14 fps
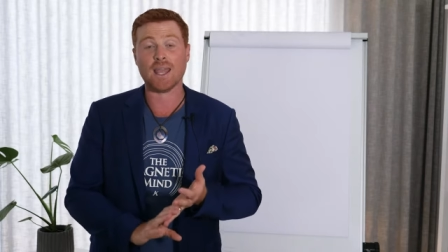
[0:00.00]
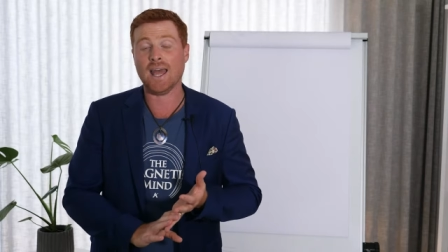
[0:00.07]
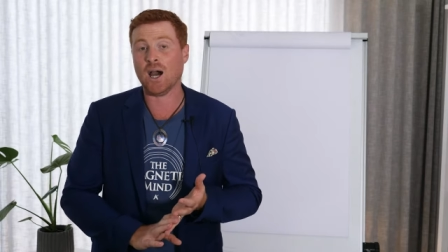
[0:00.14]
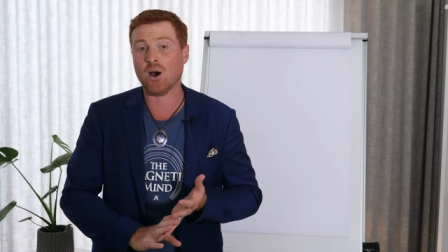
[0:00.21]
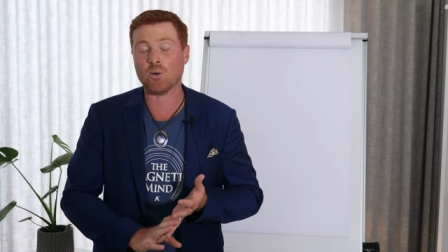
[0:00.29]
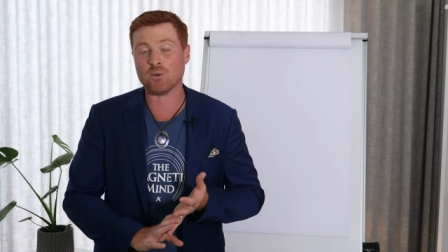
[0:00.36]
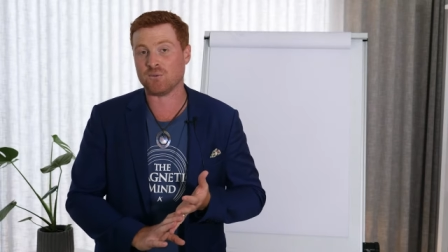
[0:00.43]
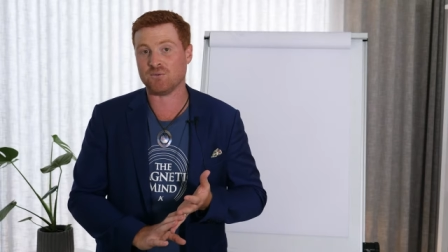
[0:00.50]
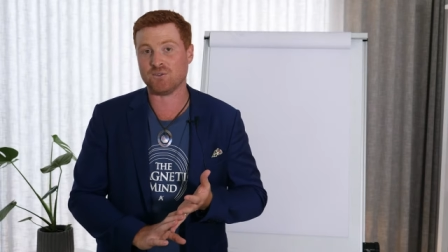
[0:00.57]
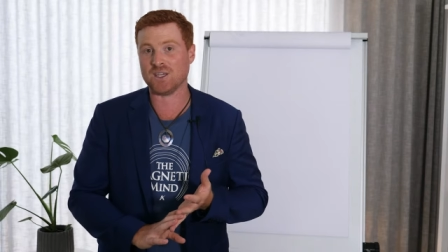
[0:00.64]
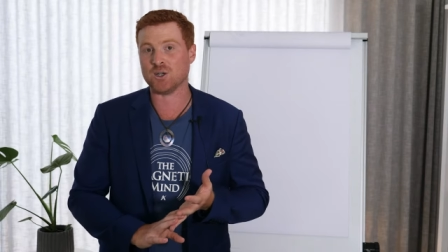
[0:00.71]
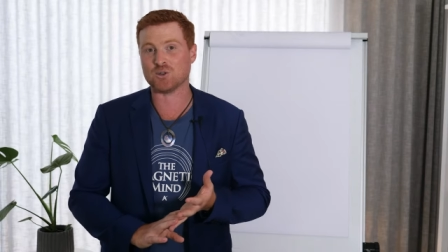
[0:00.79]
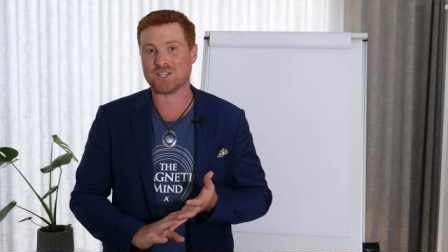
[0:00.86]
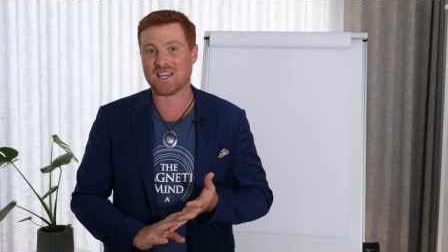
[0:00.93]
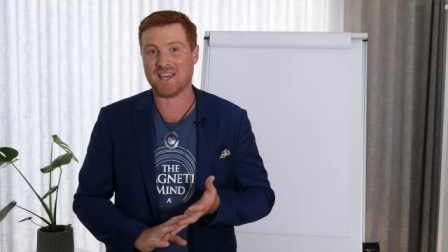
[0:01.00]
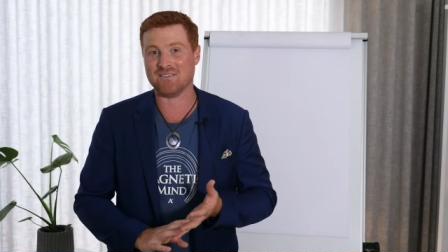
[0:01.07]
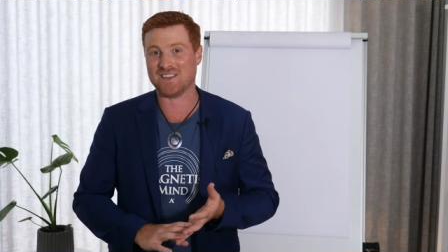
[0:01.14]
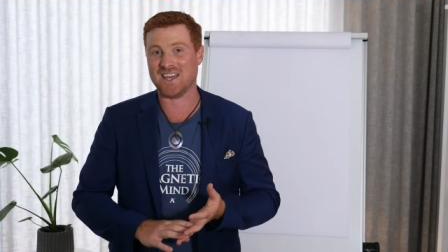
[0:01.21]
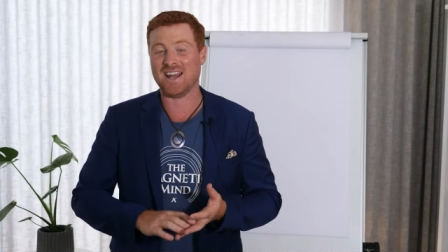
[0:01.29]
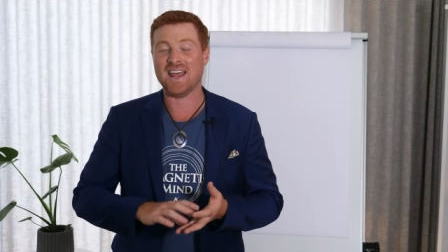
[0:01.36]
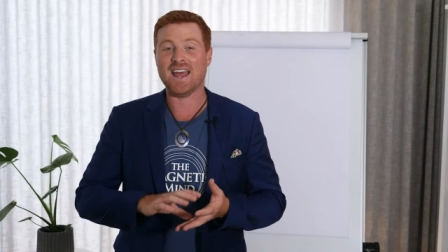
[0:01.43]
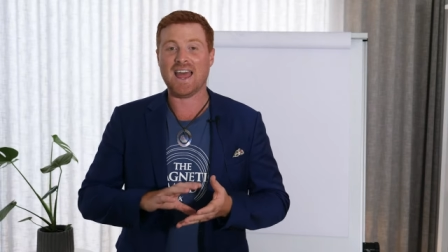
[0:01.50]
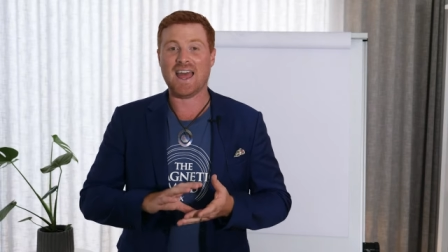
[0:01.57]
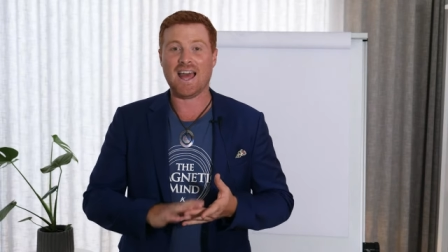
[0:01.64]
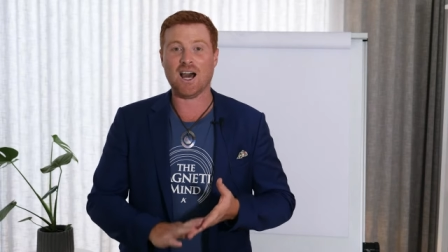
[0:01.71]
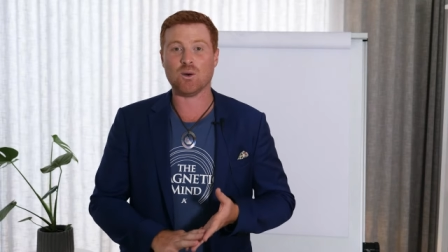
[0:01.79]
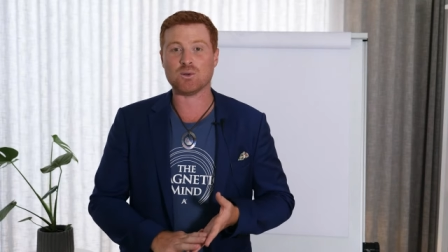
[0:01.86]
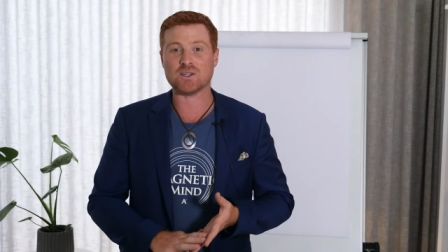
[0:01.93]
how it would feel to have that,
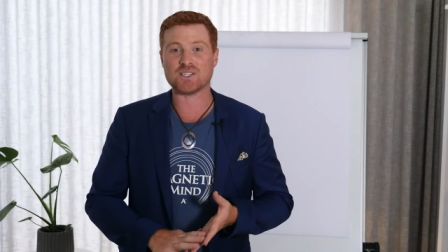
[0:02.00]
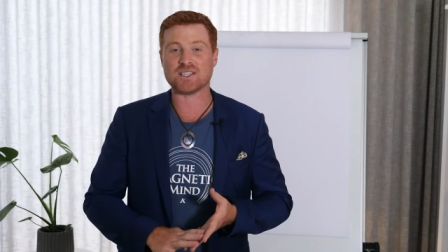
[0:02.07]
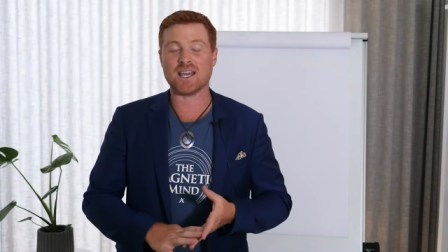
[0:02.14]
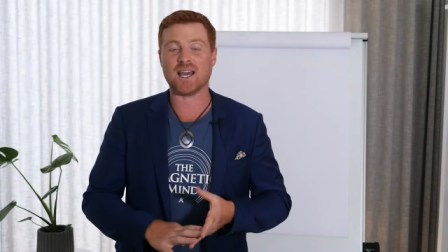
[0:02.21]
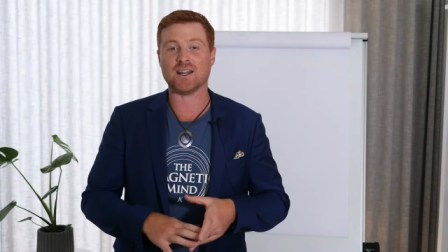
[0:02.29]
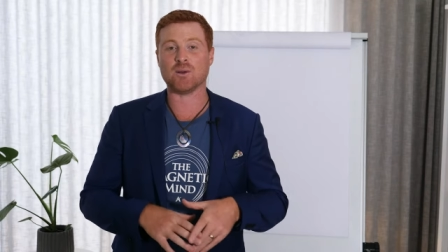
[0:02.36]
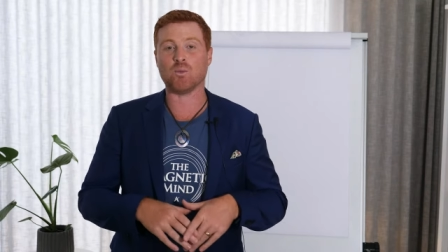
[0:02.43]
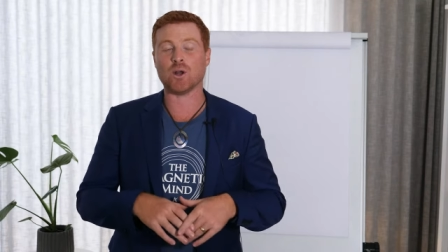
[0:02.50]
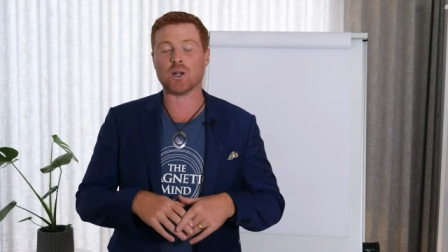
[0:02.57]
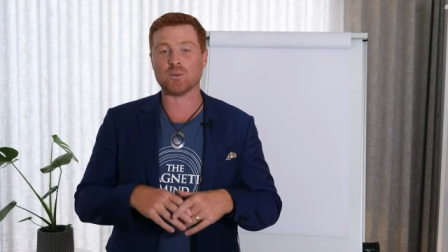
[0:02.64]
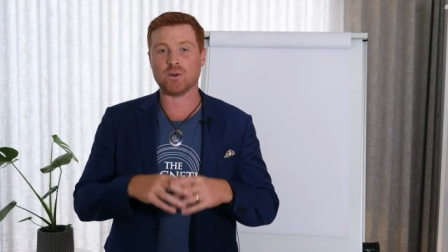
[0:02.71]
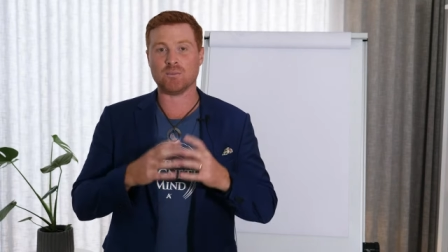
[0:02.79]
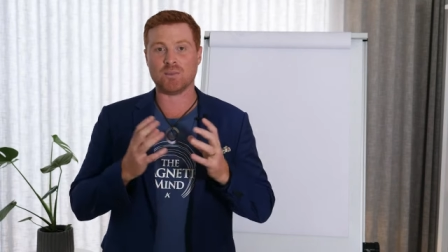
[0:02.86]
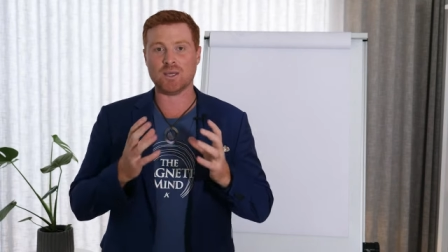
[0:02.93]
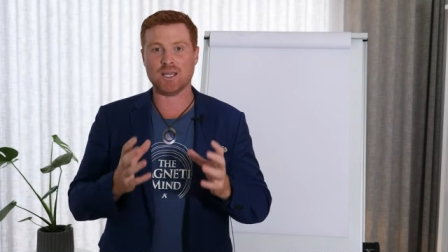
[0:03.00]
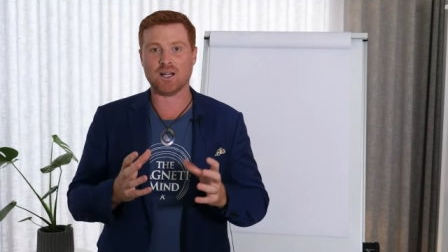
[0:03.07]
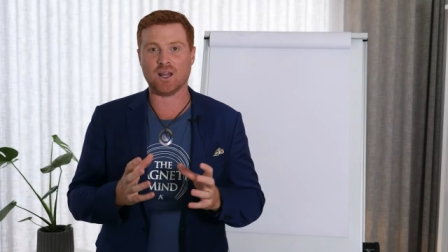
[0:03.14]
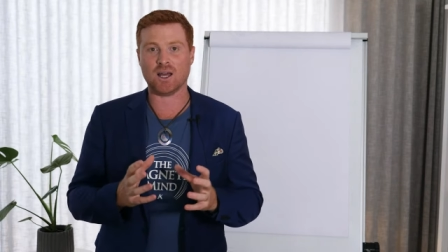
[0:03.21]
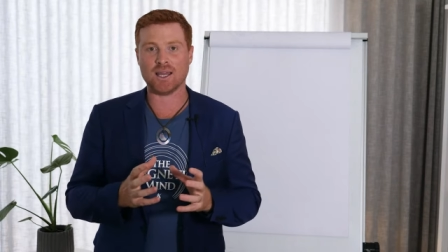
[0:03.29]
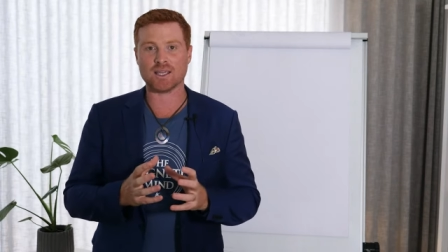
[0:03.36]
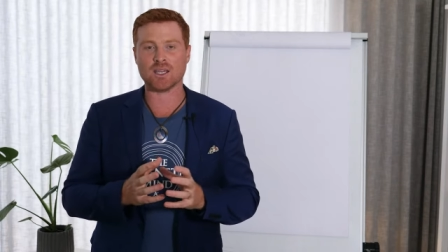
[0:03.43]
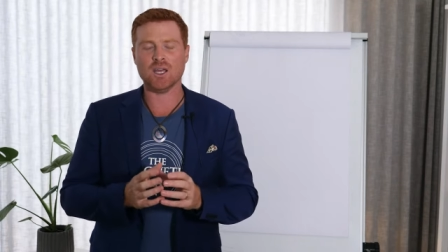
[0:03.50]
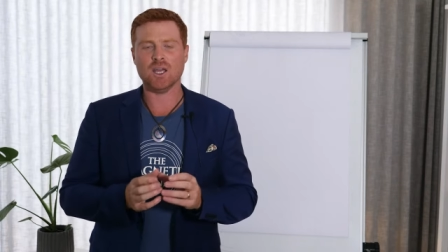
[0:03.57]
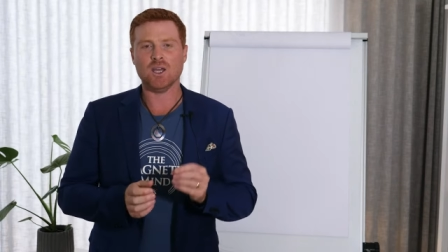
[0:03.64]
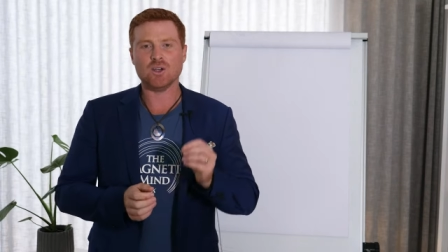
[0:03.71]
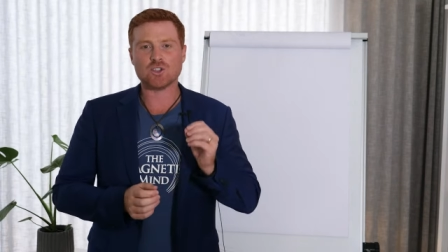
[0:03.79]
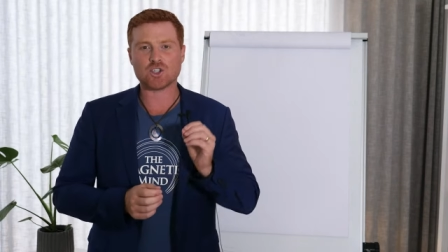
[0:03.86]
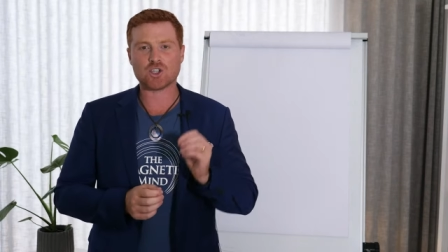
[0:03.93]
how it would sound, and what it would be like.
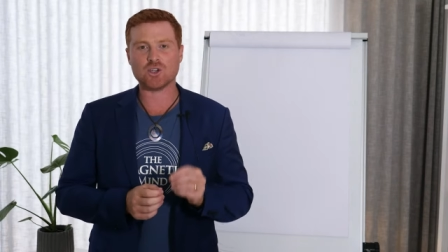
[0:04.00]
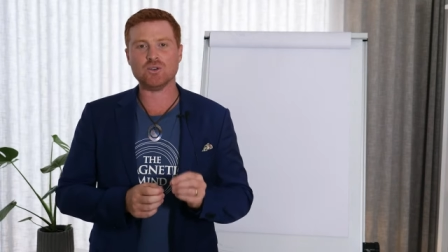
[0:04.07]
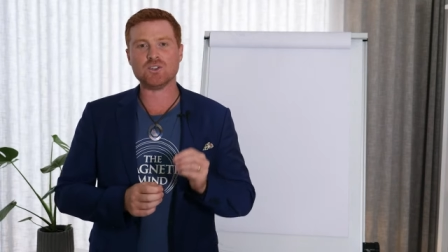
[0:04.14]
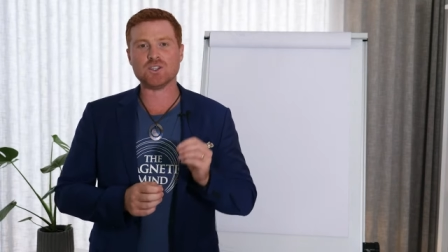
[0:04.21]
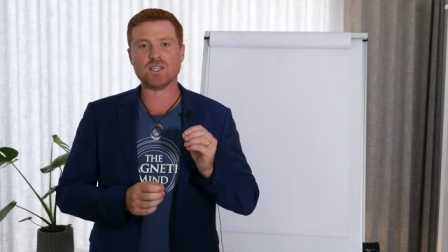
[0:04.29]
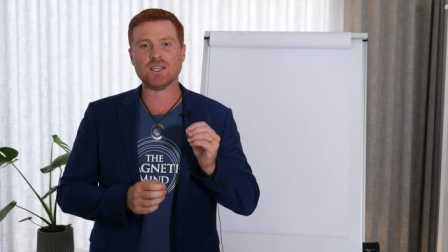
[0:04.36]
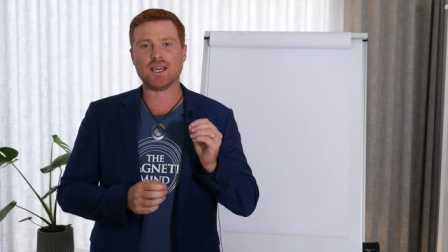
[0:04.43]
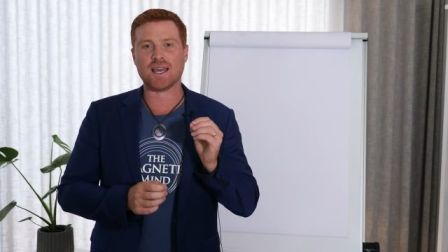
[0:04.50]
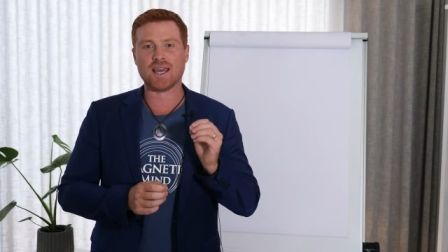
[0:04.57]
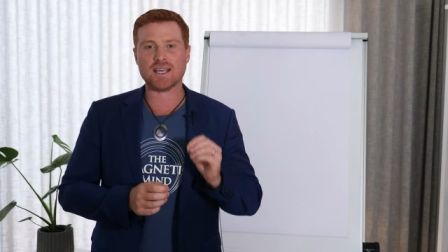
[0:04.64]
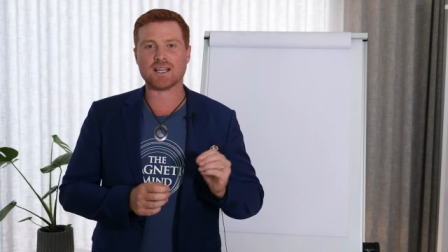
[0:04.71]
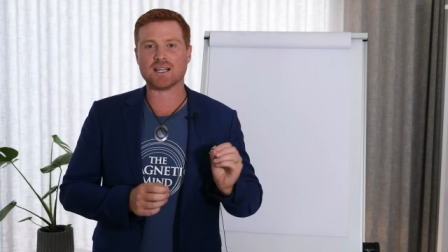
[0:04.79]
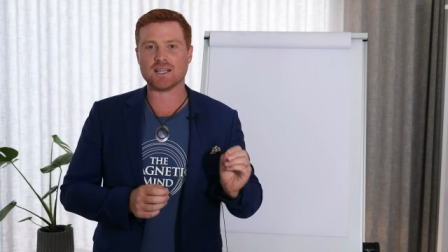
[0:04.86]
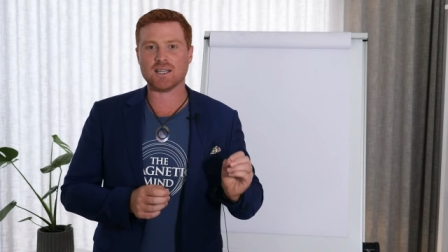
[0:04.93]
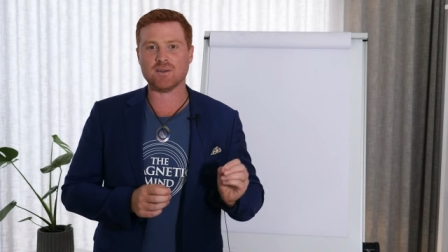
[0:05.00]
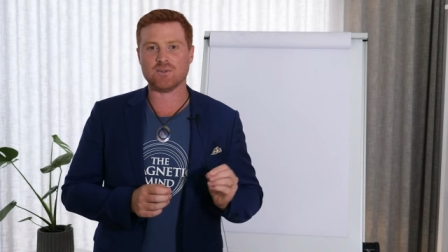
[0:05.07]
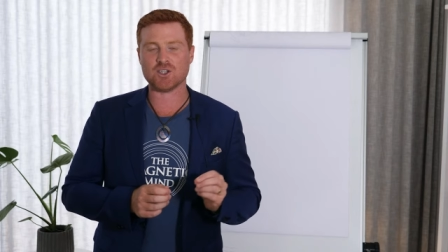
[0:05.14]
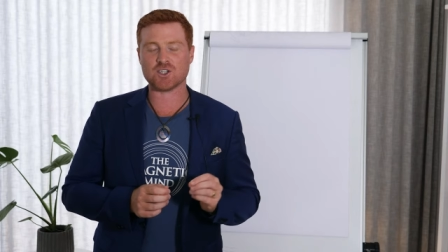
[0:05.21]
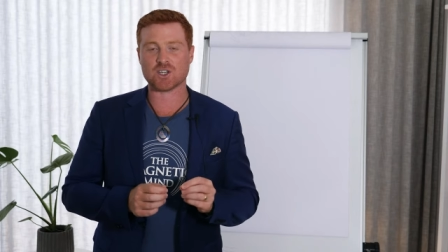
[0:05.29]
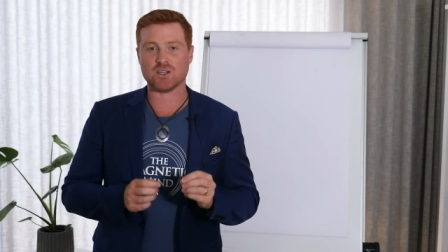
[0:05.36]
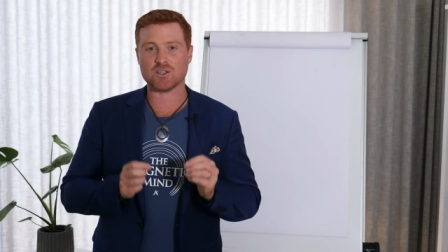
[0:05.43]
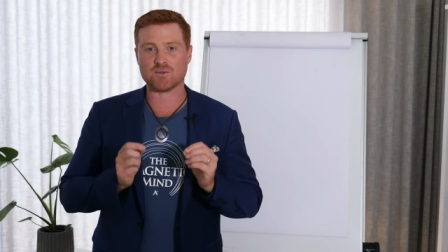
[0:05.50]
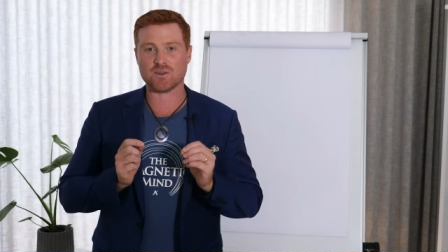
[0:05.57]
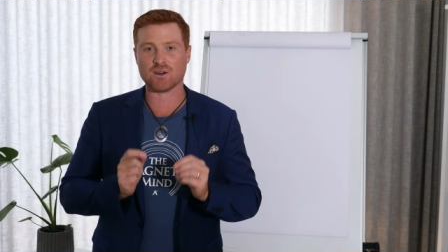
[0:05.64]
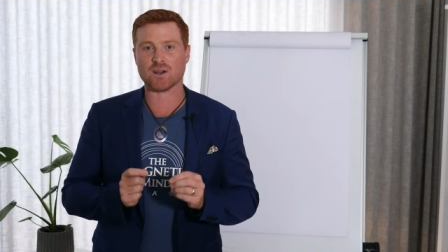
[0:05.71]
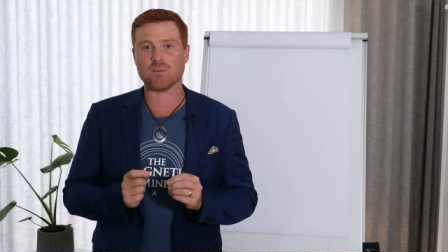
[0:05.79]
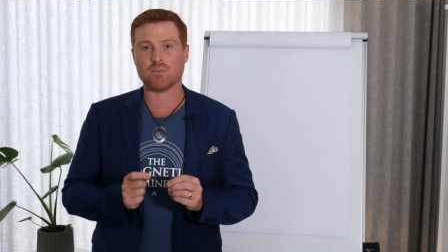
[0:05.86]
Choosing a clear vision is very